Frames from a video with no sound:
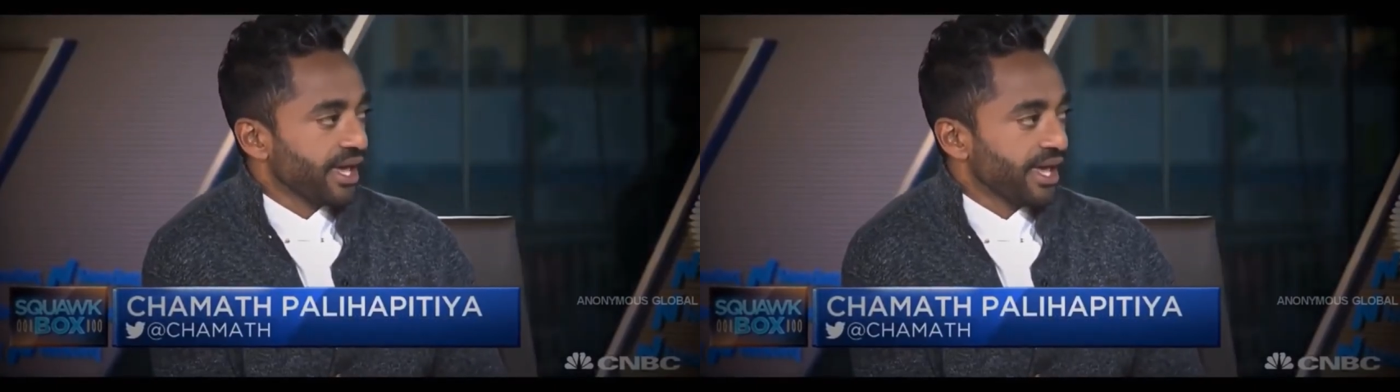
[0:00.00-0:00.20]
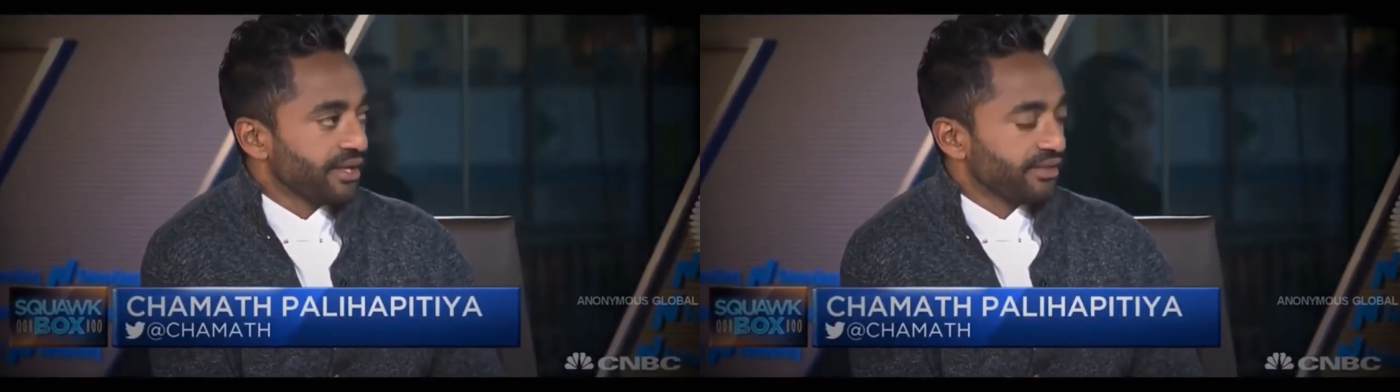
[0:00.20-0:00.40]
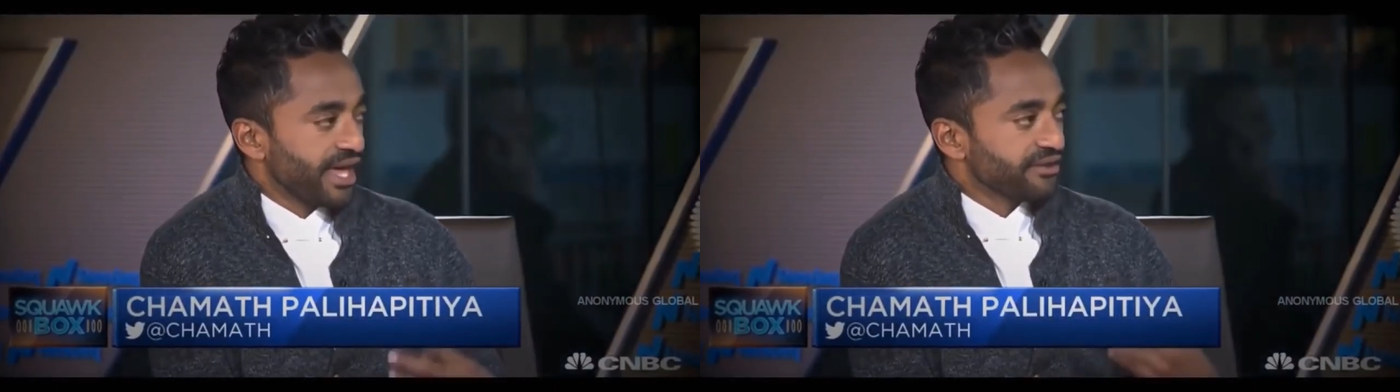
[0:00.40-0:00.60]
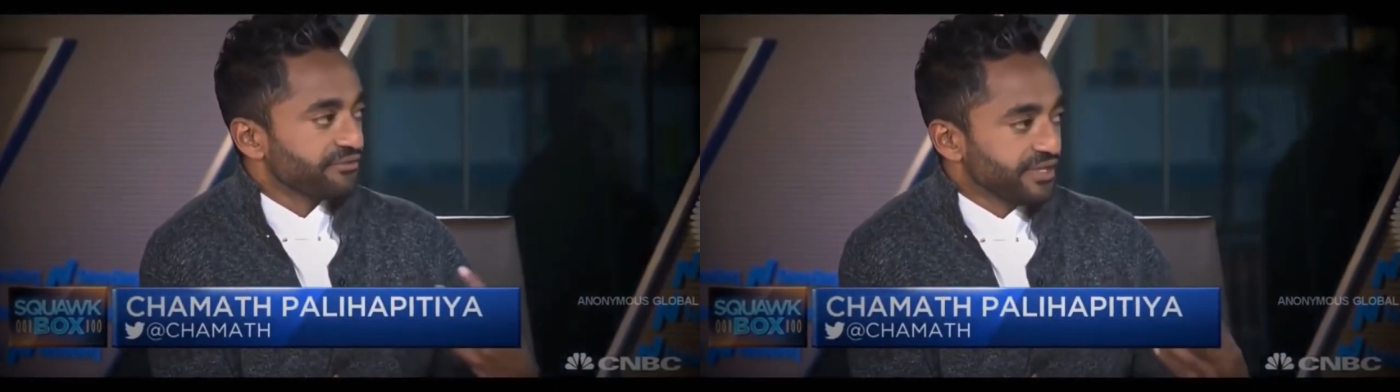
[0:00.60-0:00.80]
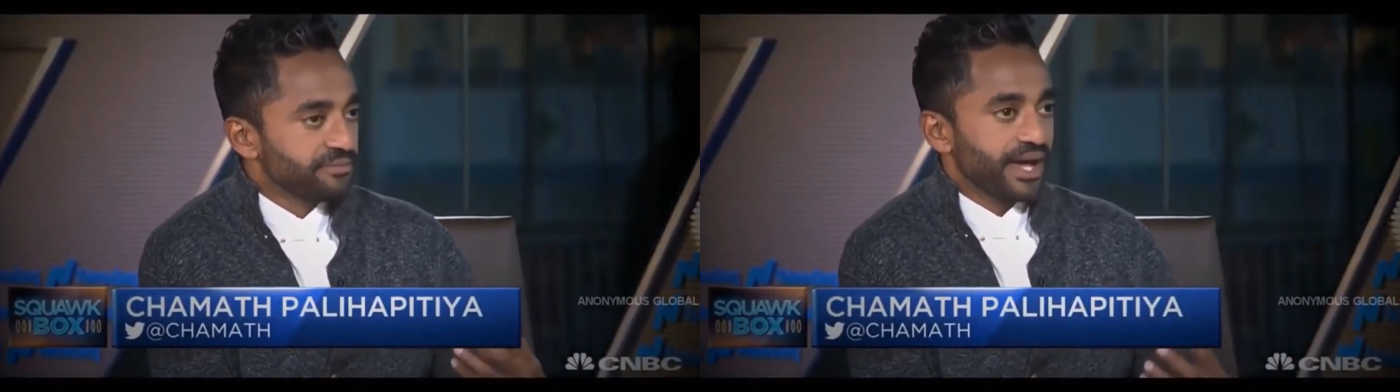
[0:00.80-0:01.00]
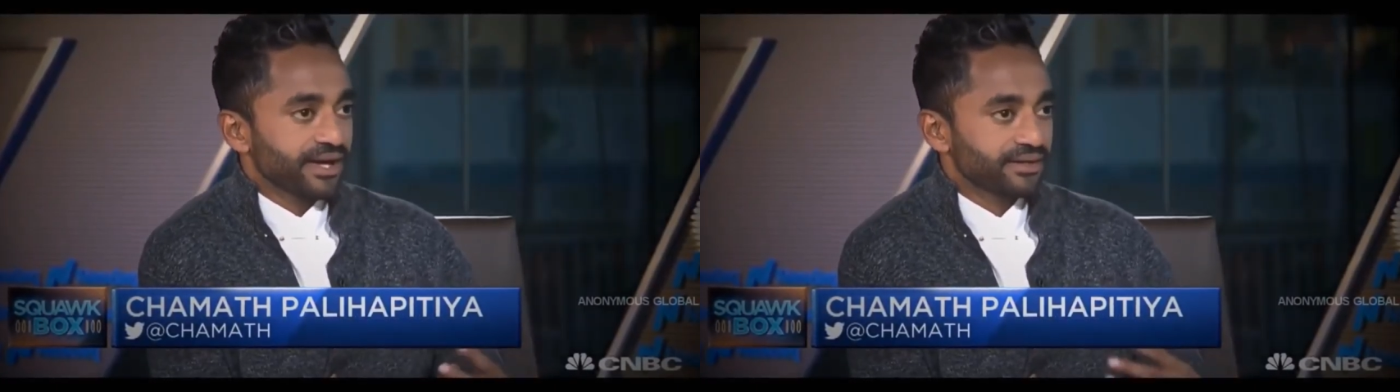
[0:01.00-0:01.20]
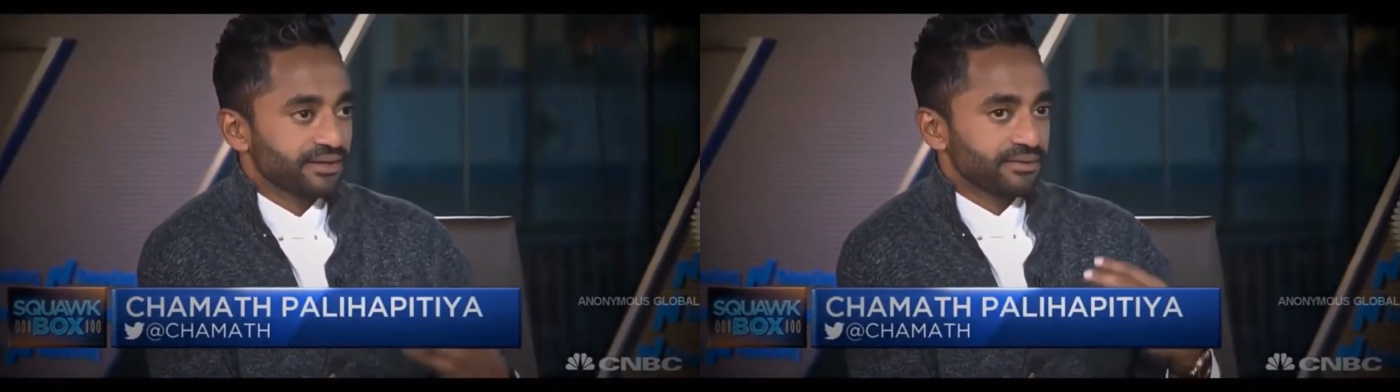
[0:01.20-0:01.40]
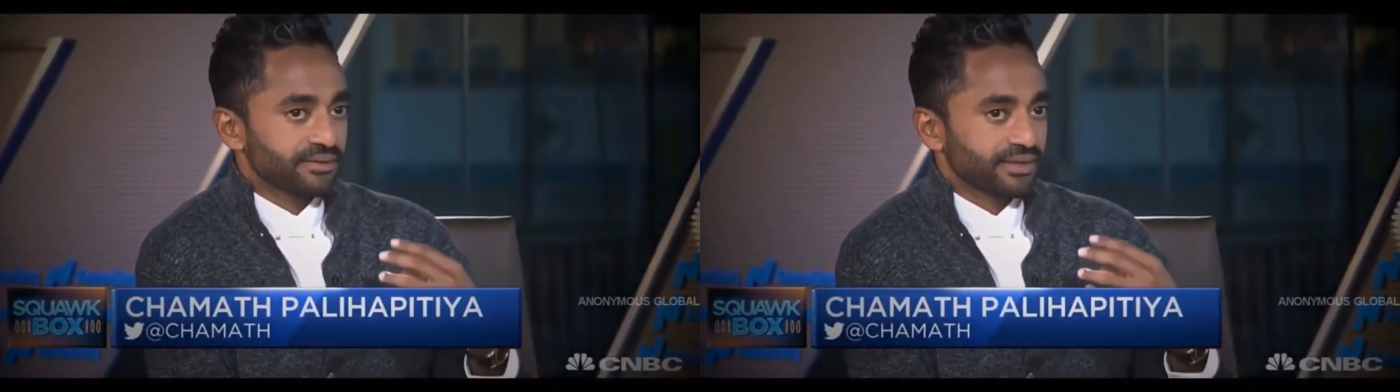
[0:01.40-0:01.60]
And that feedback,
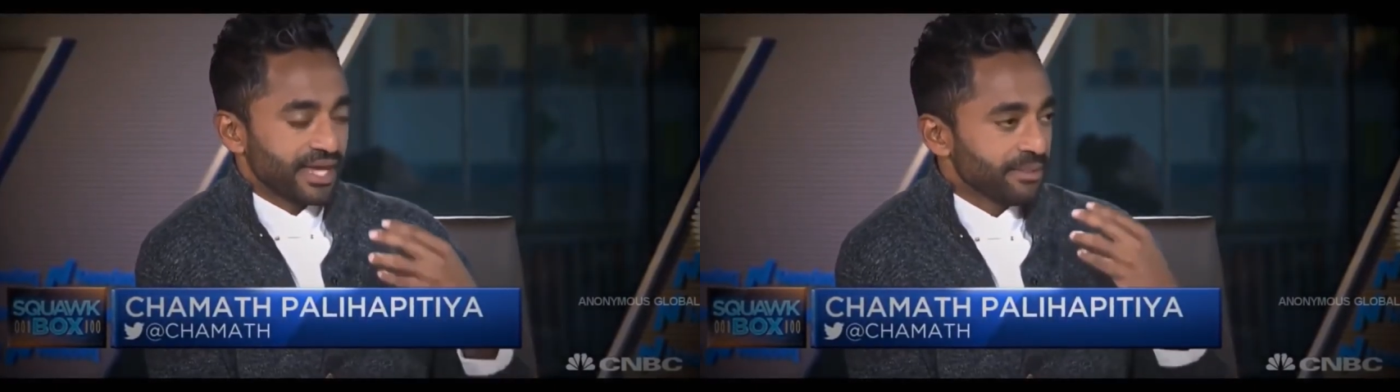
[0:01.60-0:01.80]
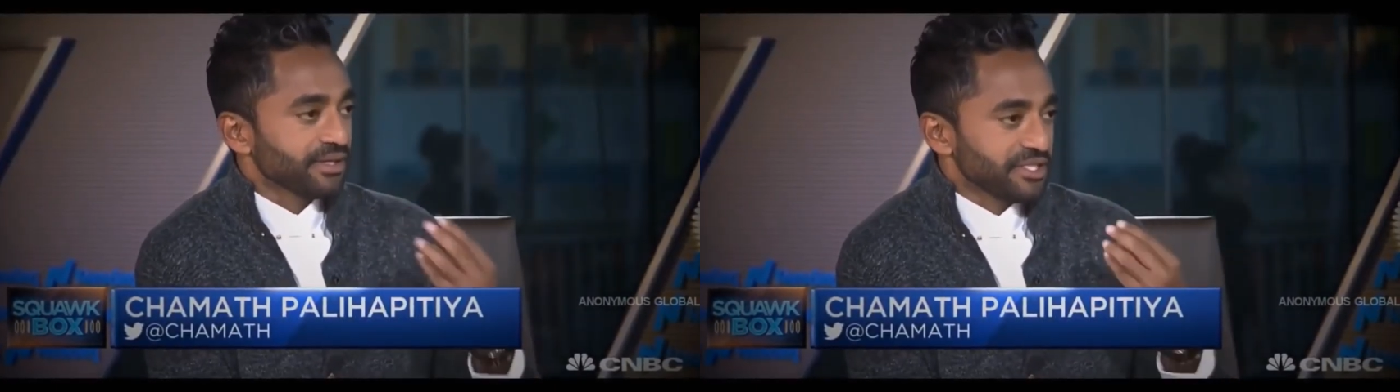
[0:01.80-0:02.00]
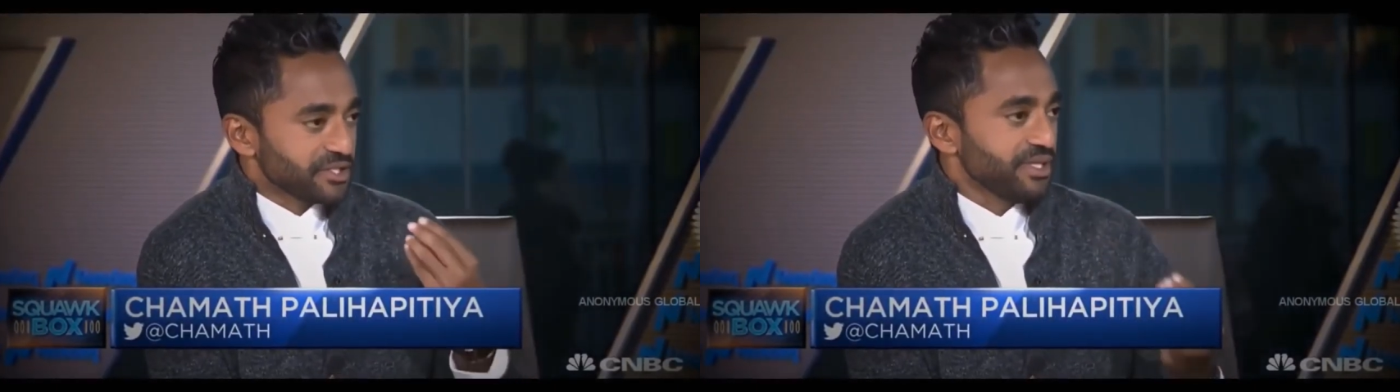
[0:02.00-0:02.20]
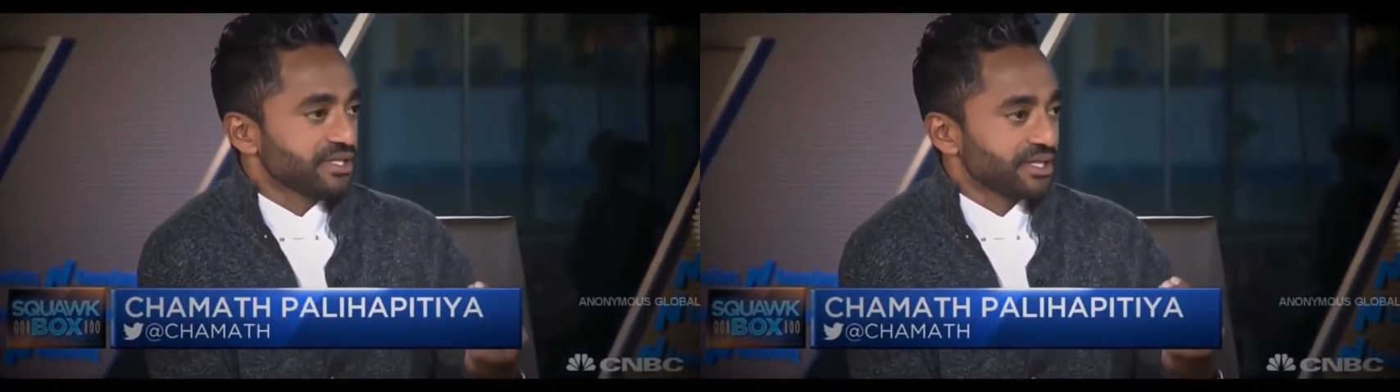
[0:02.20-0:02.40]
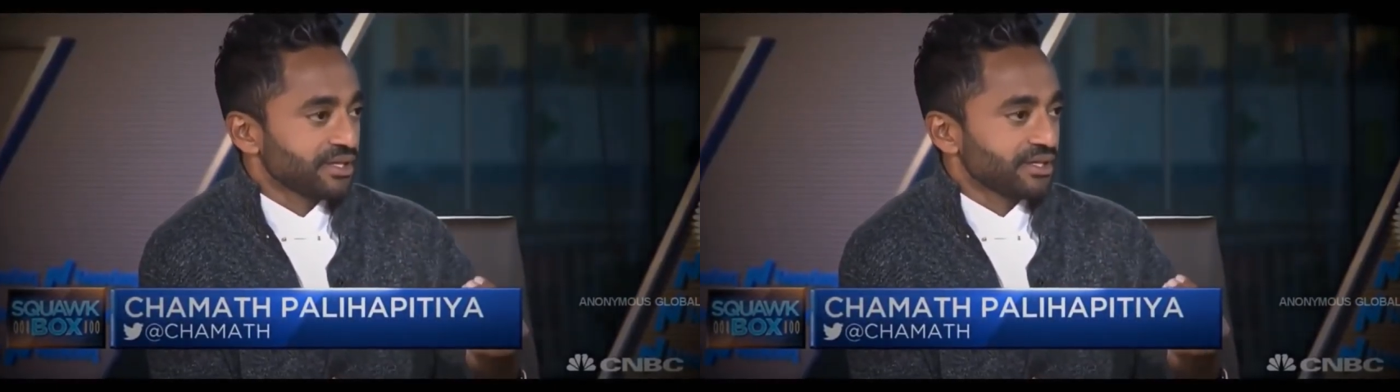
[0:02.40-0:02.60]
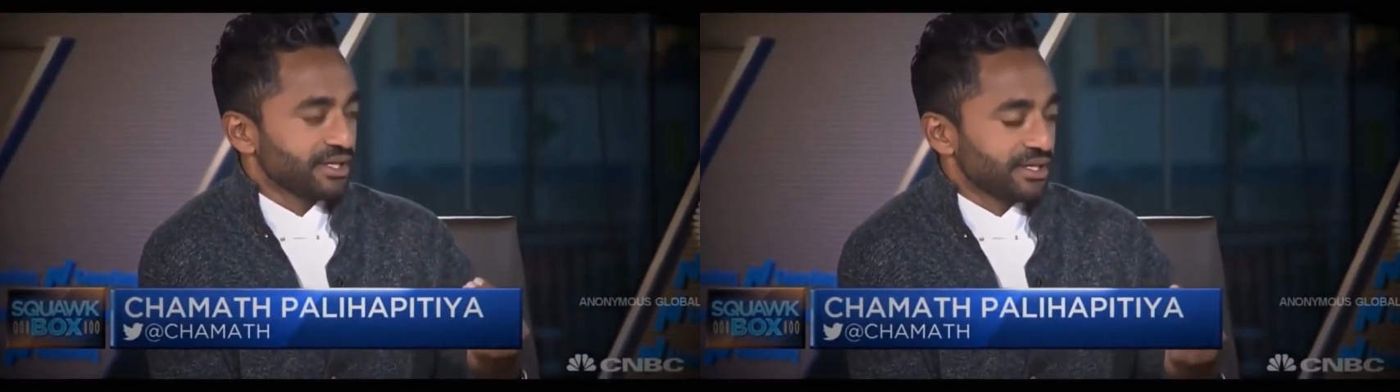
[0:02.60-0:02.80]
chemically speaking,